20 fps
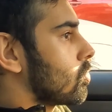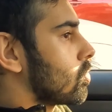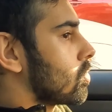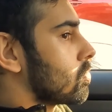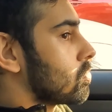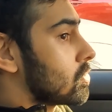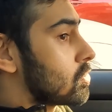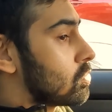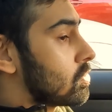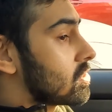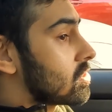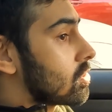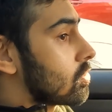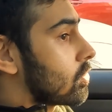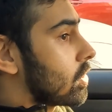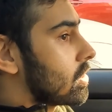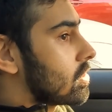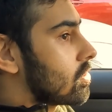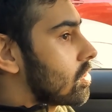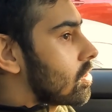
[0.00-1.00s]
Accord, which was a
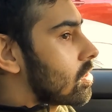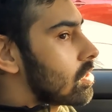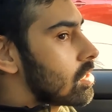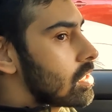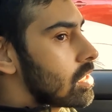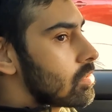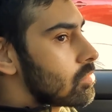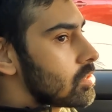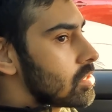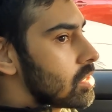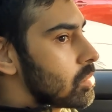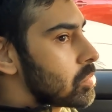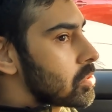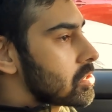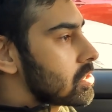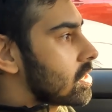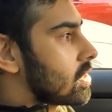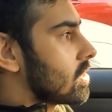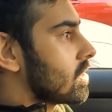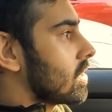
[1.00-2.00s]
great car and I really
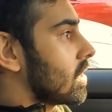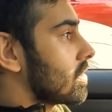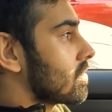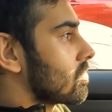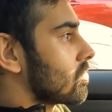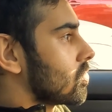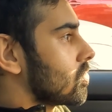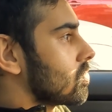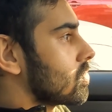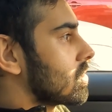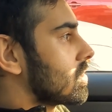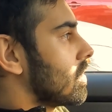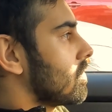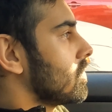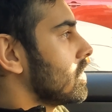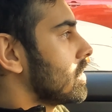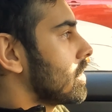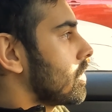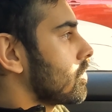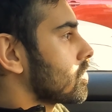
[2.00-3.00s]
appreciated it, got through
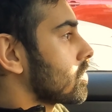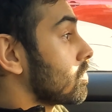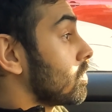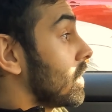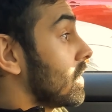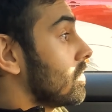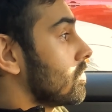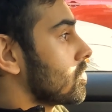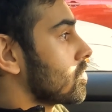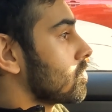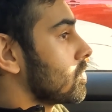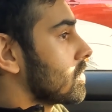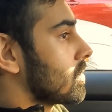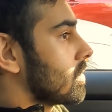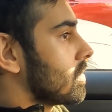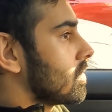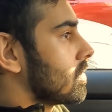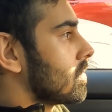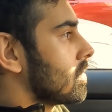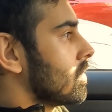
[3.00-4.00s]
70,000 miles with
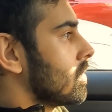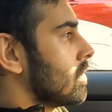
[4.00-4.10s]
it.